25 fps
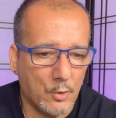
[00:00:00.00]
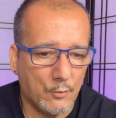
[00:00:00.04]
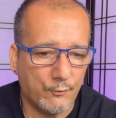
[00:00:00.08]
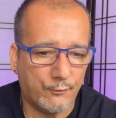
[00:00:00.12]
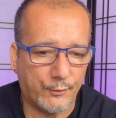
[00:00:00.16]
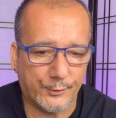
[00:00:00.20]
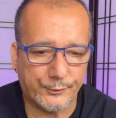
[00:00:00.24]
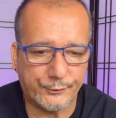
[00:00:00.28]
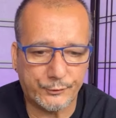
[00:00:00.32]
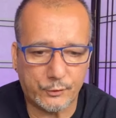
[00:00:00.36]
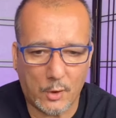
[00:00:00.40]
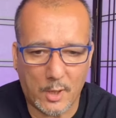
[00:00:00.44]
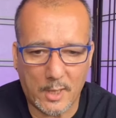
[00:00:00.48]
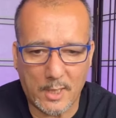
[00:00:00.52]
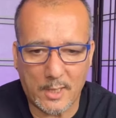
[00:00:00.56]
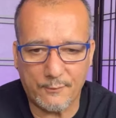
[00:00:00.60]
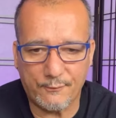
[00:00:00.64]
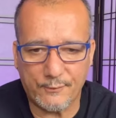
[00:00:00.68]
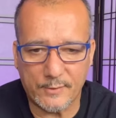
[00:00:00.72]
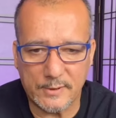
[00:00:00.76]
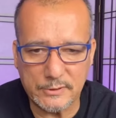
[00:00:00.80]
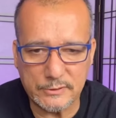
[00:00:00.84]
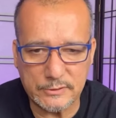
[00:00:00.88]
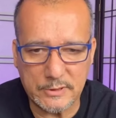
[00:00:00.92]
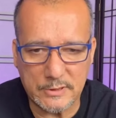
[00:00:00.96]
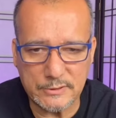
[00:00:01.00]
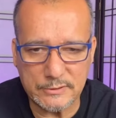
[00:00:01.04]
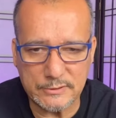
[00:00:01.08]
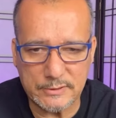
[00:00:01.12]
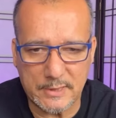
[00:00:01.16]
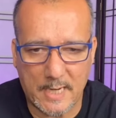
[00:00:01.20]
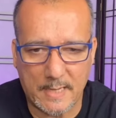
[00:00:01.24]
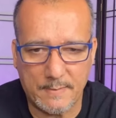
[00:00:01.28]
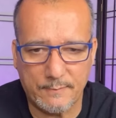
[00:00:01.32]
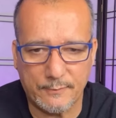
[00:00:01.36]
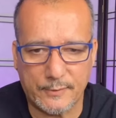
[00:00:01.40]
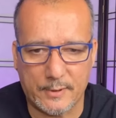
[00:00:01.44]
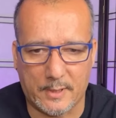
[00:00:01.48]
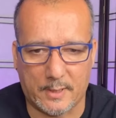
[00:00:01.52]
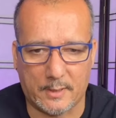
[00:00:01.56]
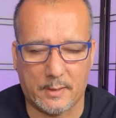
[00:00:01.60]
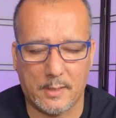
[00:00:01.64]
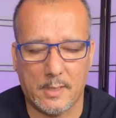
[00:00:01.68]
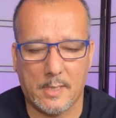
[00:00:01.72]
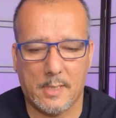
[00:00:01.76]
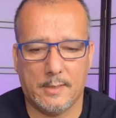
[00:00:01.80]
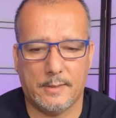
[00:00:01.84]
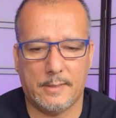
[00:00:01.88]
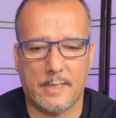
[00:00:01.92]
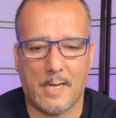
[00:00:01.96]
Photography is the same thing.
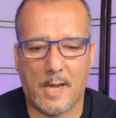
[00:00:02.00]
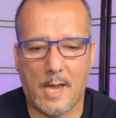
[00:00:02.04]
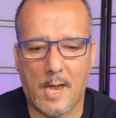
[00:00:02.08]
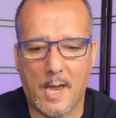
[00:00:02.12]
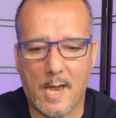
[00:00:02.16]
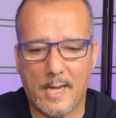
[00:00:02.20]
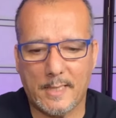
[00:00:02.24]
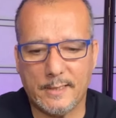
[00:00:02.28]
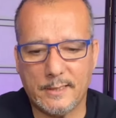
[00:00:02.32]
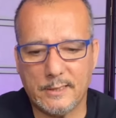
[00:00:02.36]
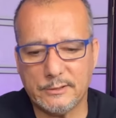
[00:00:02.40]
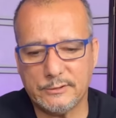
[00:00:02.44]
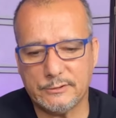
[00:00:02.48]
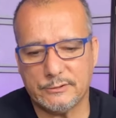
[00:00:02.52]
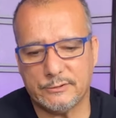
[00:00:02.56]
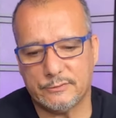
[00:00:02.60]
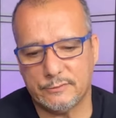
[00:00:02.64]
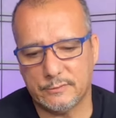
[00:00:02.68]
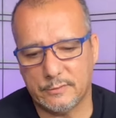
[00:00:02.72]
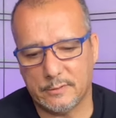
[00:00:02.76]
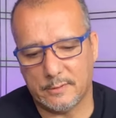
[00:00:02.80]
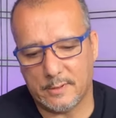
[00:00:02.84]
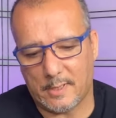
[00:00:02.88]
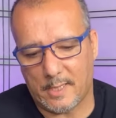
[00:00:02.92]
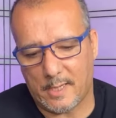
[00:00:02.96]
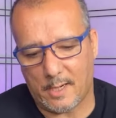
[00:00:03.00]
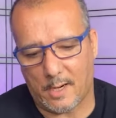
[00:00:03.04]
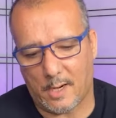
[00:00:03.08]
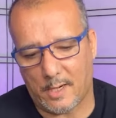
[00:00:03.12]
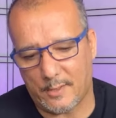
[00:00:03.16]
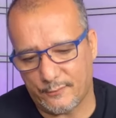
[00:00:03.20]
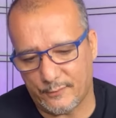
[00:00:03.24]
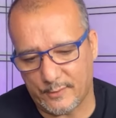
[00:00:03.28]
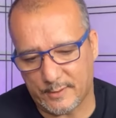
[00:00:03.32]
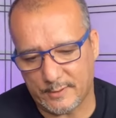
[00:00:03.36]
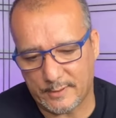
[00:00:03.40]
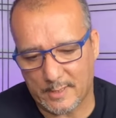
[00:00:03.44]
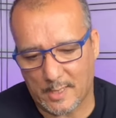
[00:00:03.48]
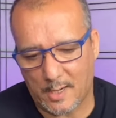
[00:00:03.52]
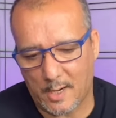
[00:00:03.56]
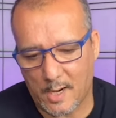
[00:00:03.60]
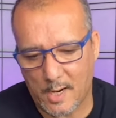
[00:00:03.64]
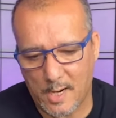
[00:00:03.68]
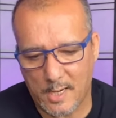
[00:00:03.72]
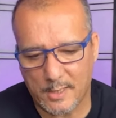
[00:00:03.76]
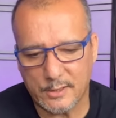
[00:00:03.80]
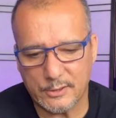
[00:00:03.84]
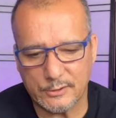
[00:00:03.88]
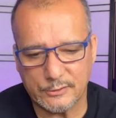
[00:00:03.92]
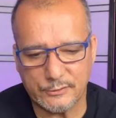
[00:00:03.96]
I think the
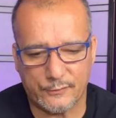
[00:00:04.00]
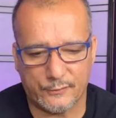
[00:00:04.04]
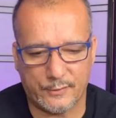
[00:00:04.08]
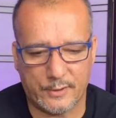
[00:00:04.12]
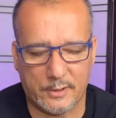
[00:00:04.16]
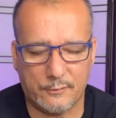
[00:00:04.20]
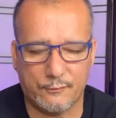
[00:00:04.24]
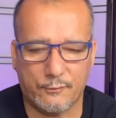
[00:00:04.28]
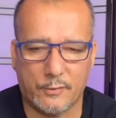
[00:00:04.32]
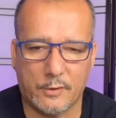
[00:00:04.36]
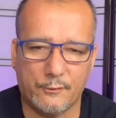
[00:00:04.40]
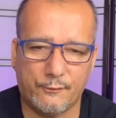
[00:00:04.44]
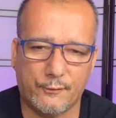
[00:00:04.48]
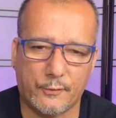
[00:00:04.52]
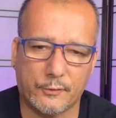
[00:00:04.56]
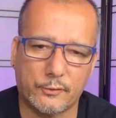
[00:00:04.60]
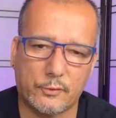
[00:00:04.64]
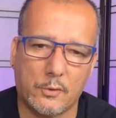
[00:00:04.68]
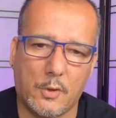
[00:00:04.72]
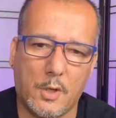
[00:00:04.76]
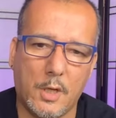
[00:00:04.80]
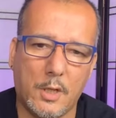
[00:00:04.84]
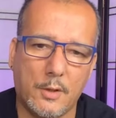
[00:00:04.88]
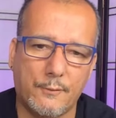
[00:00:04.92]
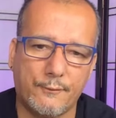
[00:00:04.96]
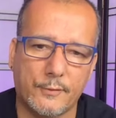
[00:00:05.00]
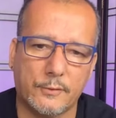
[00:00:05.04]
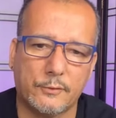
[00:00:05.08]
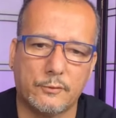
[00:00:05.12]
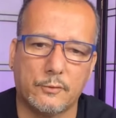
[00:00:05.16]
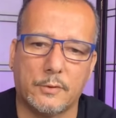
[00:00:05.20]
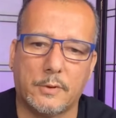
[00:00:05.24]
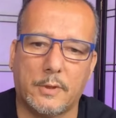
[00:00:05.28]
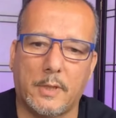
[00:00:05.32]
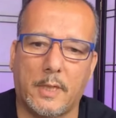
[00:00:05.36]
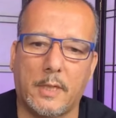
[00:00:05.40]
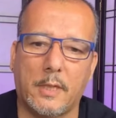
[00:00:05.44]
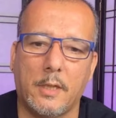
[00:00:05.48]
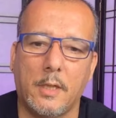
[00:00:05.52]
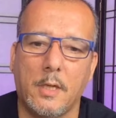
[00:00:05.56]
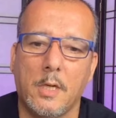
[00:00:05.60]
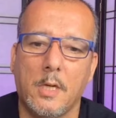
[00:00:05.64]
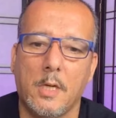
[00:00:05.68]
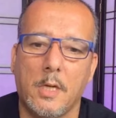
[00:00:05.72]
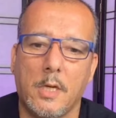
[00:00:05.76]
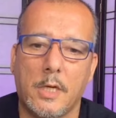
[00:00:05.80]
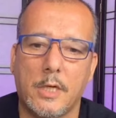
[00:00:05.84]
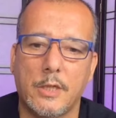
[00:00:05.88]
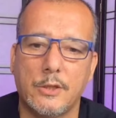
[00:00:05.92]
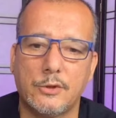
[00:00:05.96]
hardest thing for the photographer today
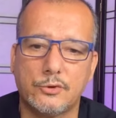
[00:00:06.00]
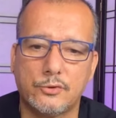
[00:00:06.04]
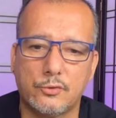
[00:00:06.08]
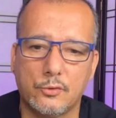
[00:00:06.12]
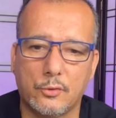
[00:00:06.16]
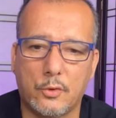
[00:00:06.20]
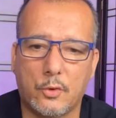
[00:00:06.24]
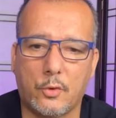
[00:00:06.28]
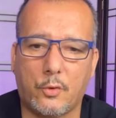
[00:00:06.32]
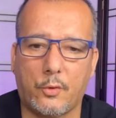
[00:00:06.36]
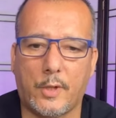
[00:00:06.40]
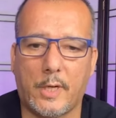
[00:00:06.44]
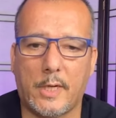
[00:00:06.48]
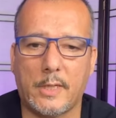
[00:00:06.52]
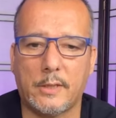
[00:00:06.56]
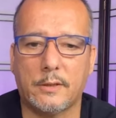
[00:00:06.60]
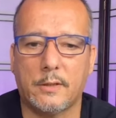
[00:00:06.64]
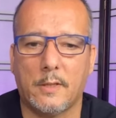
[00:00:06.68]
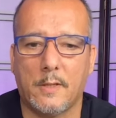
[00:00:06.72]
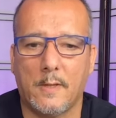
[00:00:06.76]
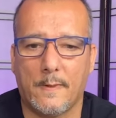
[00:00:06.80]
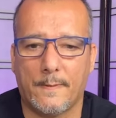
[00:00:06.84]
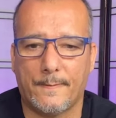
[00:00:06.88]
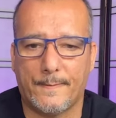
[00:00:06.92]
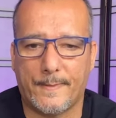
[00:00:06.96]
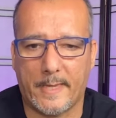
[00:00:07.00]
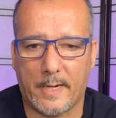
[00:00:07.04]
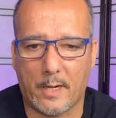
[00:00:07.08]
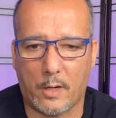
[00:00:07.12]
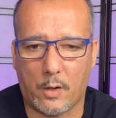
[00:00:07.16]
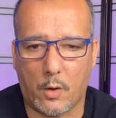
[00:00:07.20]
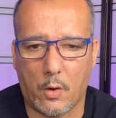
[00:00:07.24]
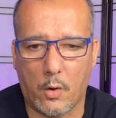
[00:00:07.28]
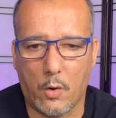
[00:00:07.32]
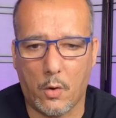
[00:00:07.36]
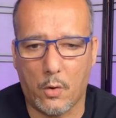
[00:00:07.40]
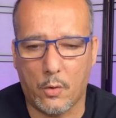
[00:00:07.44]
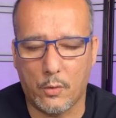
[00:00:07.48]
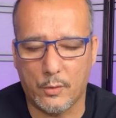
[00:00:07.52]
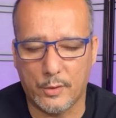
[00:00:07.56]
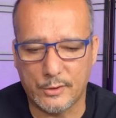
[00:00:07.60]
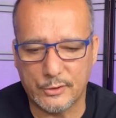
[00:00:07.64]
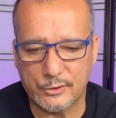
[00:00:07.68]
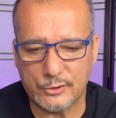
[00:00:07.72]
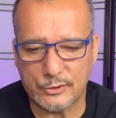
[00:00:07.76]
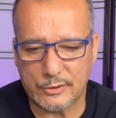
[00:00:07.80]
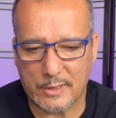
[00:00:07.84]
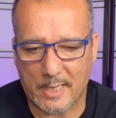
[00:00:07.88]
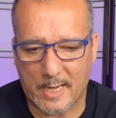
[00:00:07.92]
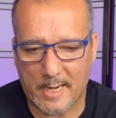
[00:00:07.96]
is to create their own
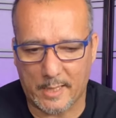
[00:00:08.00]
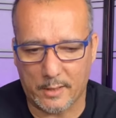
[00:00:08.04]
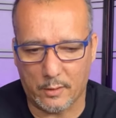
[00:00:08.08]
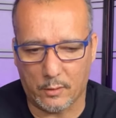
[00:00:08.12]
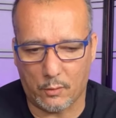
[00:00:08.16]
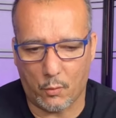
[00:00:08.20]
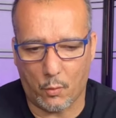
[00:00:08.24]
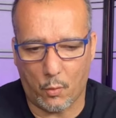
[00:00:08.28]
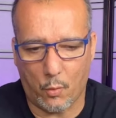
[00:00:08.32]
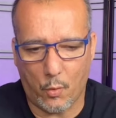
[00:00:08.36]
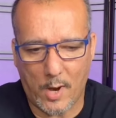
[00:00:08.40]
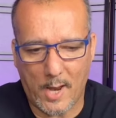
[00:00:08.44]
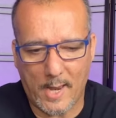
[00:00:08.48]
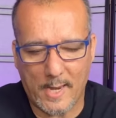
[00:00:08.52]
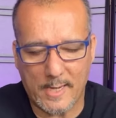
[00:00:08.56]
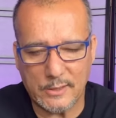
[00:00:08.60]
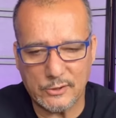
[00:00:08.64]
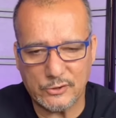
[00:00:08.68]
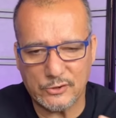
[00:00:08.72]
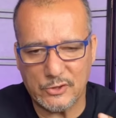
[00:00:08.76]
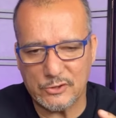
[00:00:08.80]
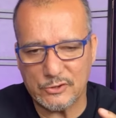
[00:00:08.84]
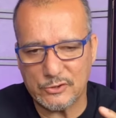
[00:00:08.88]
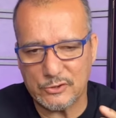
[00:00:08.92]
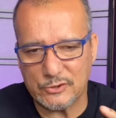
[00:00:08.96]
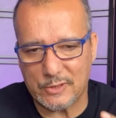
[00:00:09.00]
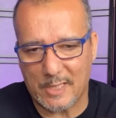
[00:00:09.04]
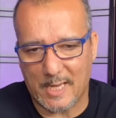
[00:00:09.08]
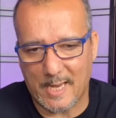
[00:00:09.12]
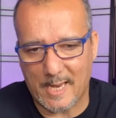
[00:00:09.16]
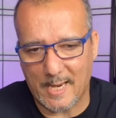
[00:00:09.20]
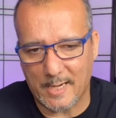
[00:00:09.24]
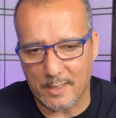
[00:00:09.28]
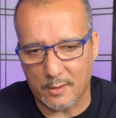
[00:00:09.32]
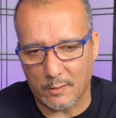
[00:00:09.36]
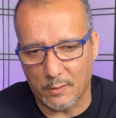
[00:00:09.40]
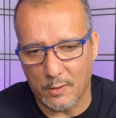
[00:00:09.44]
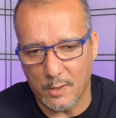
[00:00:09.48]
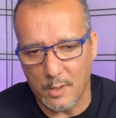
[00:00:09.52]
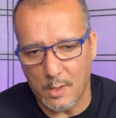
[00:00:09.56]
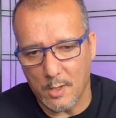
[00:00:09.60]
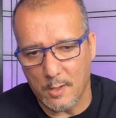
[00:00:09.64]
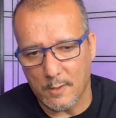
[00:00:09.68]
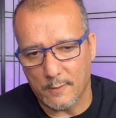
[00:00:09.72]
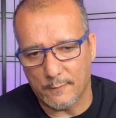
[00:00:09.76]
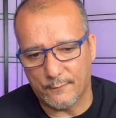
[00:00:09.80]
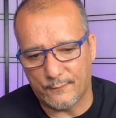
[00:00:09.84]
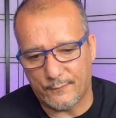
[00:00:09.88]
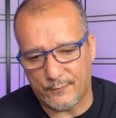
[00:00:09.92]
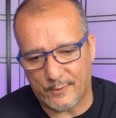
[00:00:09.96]
style. What is the style
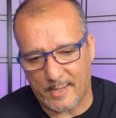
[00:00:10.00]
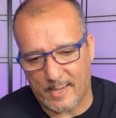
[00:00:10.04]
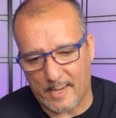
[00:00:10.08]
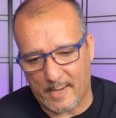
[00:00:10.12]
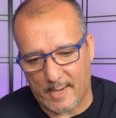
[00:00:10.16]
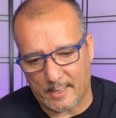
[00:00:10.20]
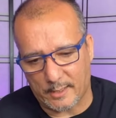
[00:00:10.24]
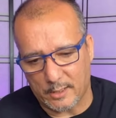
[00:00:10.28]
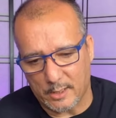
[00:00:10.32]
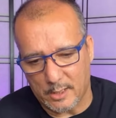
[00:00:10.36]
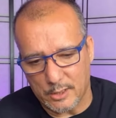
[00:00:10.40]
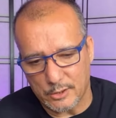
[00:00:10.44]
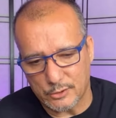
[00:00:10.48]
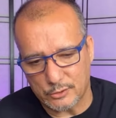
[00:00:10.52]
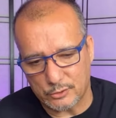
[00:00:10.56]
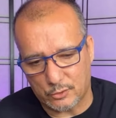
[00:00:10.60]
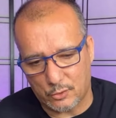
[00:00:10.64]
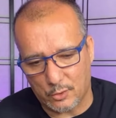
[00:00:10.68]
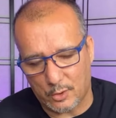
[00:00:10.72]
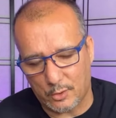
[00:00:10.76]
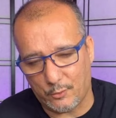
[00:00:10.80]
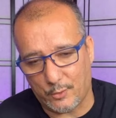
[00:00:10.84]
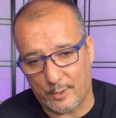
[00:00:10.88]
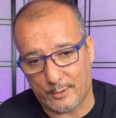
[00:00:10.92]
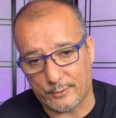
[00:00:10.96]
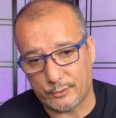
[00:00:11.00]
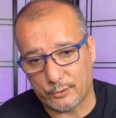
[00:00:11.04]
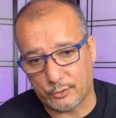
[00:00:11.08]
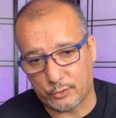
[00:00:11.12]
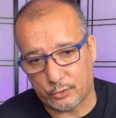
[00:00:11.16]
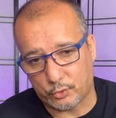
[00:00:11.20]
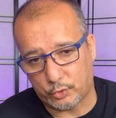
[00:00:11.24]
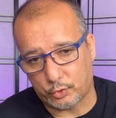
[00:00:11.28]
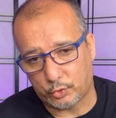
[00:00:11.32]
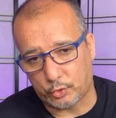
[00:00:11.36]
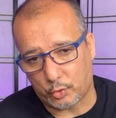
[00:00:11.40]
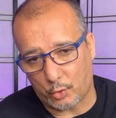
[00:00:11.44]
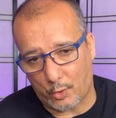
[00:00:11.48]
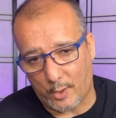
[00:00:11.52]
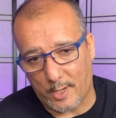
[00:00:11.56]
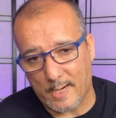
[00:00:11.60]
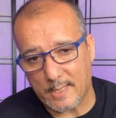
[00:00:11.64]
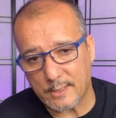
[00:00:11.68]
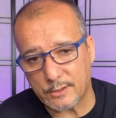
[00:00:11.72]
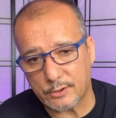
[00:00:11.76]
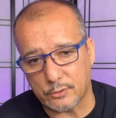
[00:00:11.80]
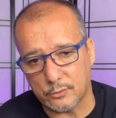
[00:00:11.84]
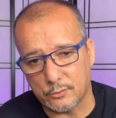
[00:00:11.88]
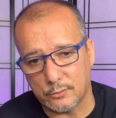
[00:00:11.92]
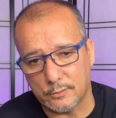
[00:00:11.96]
that is going to
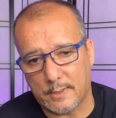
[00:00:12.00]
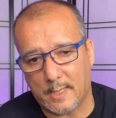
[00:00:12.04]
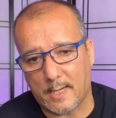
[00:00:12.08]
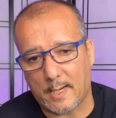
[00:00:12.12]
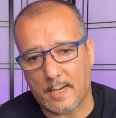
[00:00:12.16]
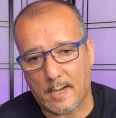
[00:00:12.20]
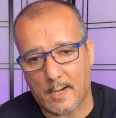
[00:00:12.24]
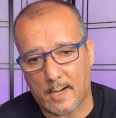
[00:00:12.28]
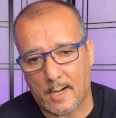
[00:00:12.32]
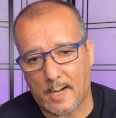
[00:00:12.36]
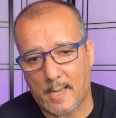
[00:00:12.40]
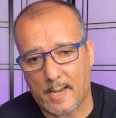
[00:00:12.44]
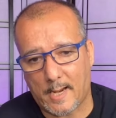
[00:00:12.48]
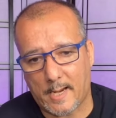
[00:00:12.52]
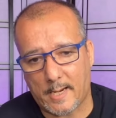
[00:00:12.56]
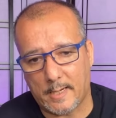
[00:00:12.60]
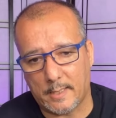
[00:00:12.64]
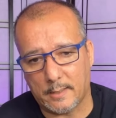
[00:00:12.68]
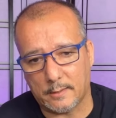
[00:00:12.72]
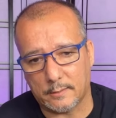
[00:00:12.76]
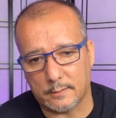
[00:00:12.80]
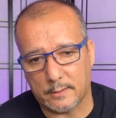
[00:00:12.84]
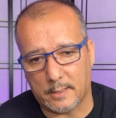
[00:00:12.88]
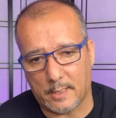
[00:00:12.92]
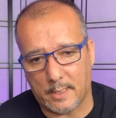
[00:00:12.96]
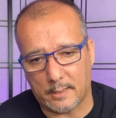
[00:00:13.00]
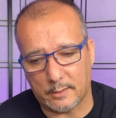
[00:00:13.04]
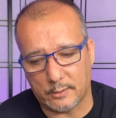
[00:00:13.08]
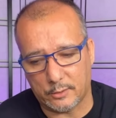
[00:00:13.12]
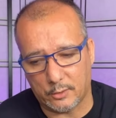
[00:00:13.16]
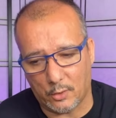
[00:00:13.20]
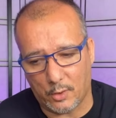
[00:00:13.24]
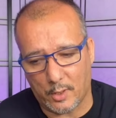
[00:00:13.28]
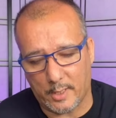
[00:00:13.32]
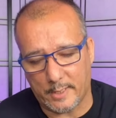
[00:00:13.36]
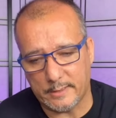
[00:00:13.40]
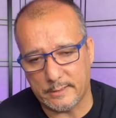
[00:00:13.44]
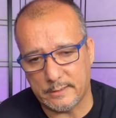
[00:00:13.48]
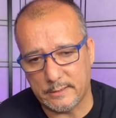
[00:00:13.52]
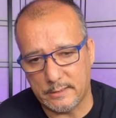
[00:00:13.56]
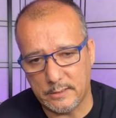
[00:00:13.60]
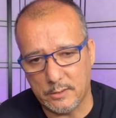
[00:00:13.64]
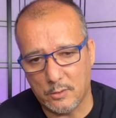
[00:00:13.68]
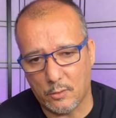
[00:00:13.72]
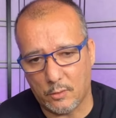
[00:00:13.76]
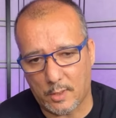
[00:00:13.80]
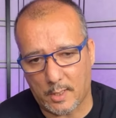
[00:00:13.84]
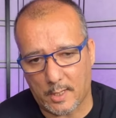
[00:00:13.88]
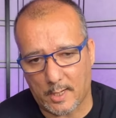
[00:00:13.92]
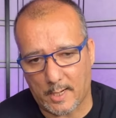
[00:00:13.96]
attract you, that client, that your
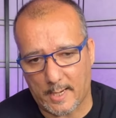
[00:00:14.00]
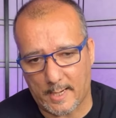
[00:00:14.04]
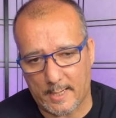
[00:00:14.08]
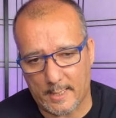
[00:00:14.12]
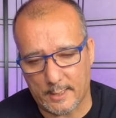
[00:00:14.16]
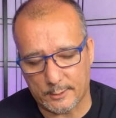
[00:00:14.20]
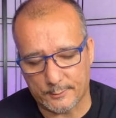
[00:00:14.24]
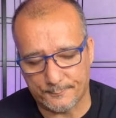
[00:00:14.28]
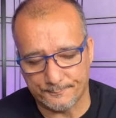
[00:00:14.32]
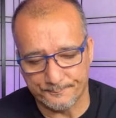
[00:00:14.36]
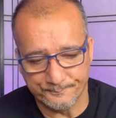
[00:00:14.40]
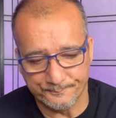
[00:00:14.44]
ideal client?